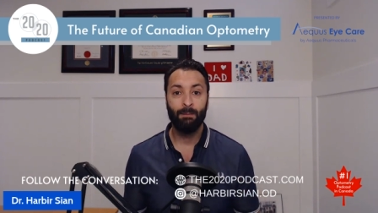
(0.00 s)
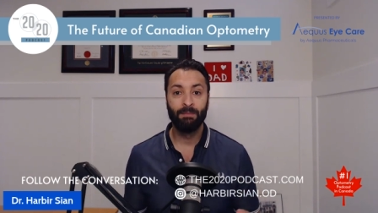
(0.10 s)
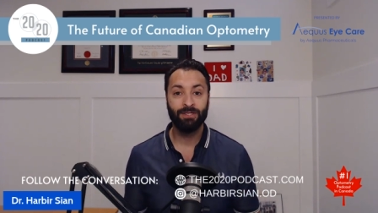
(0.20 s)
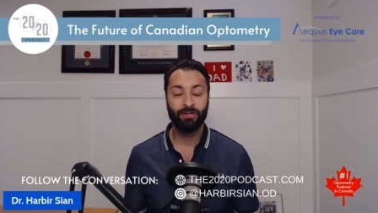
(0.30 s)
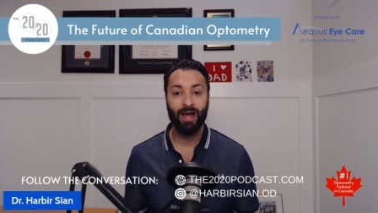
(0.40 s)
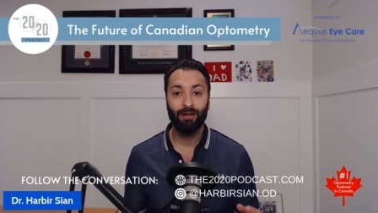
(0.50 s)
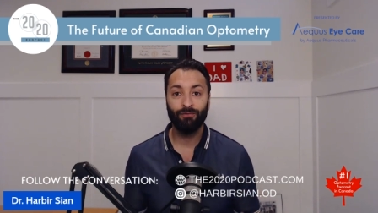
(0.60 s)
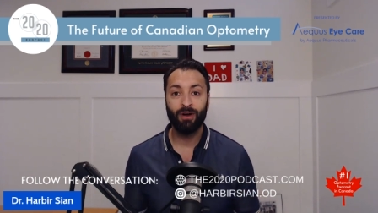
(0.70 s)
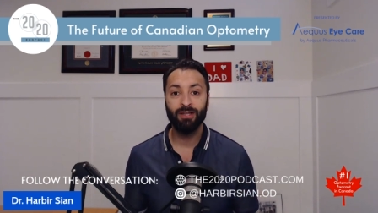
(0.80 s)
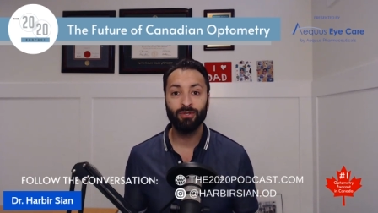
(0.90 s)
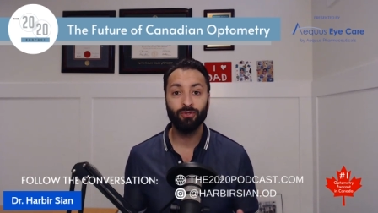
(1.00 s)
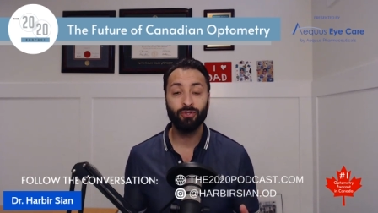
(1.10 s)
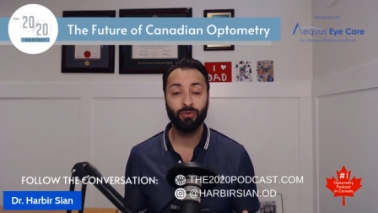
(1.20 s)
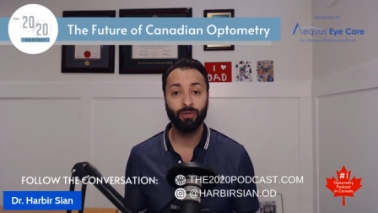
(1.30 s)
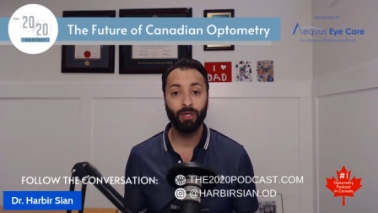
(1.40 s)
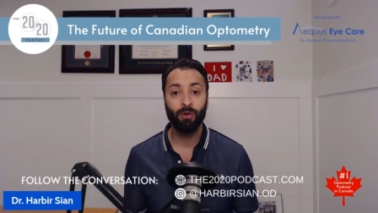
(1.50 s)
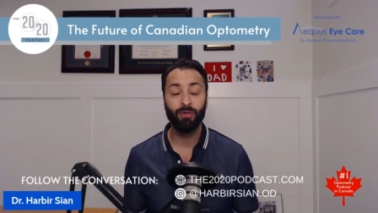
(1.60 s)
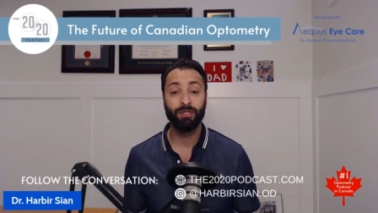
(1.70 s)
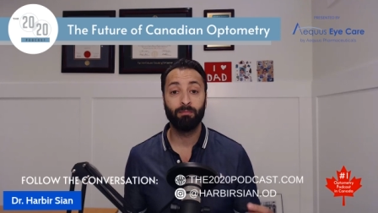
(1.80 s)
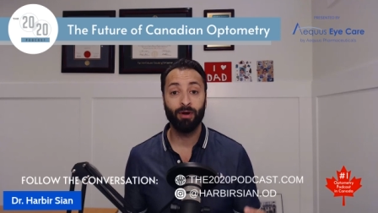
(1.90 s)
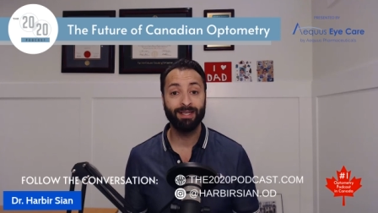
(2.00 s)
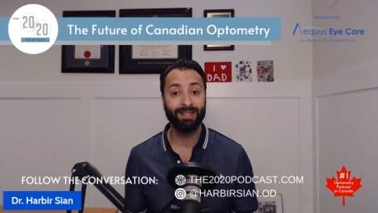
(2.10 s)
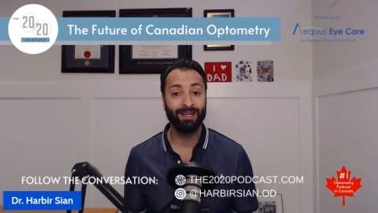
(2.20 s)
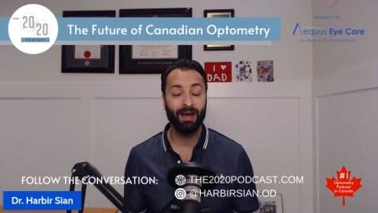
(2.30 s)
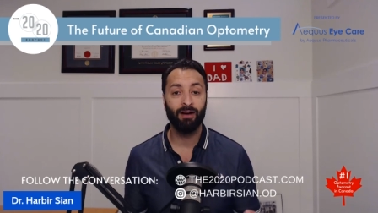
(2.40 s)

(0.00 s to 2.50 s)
Mr. Alfonso Cerullo, who is the president